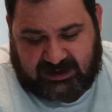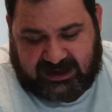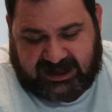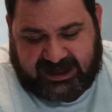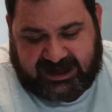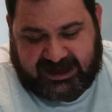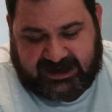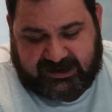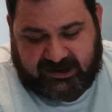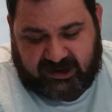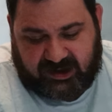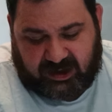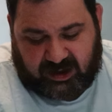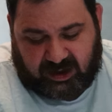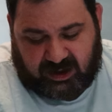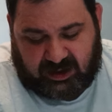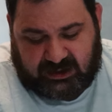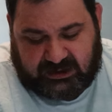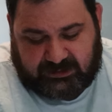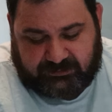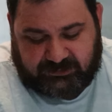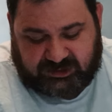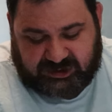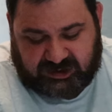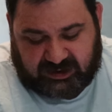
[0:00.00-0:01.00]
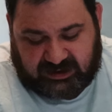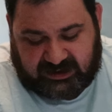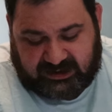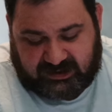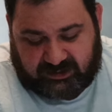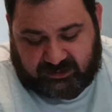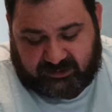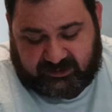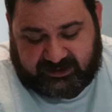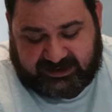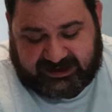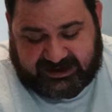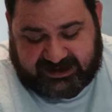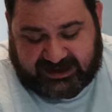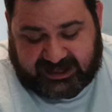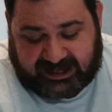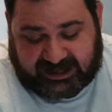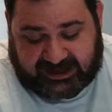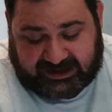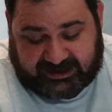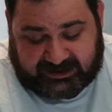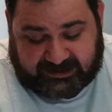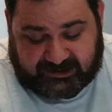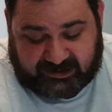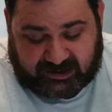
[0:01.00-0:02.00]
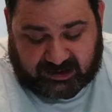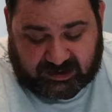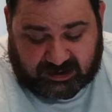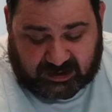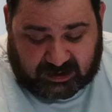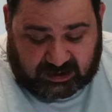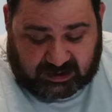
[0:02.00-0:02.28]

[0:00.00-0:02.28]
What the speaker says: and I am trying to regain.